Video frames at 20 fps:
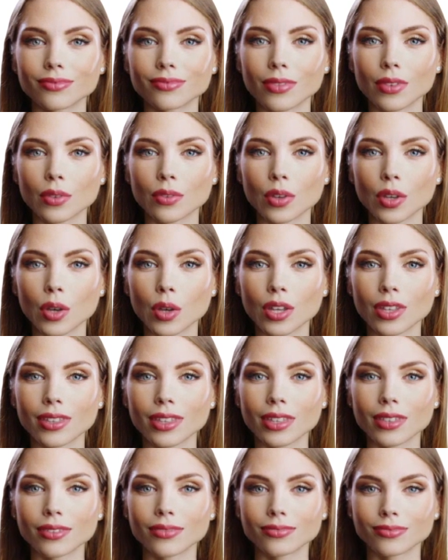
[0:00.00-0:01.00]
Of
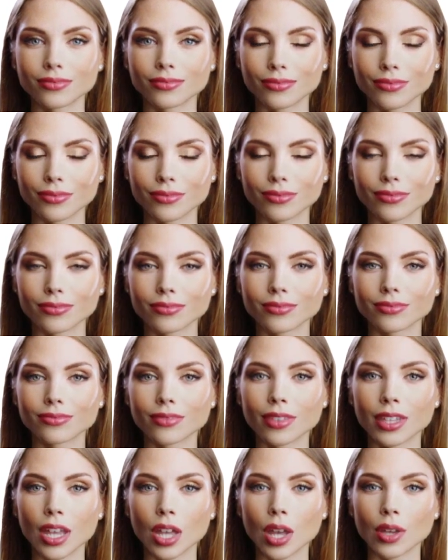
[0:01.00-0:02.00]
course.
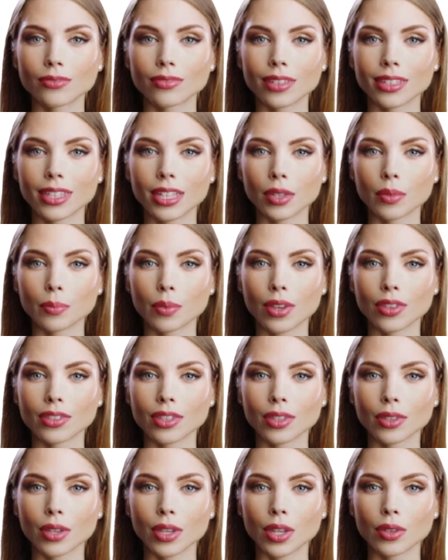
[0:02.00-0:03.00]
Love is an
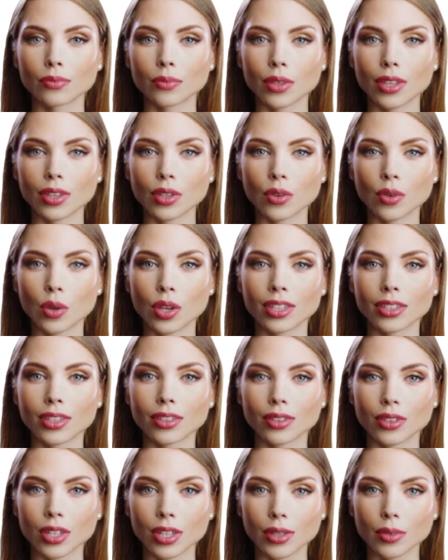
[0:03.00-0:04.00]
emotion that we feel towards
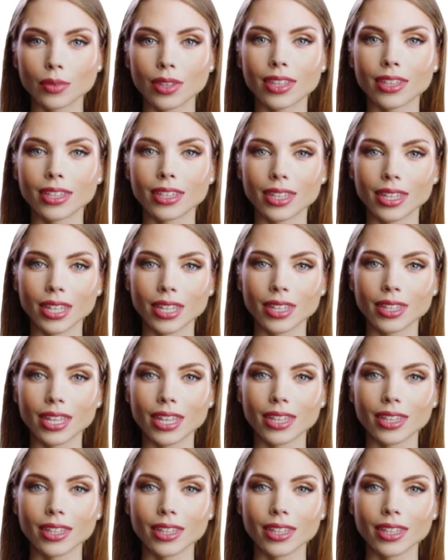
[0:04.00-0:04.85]
other humans and AI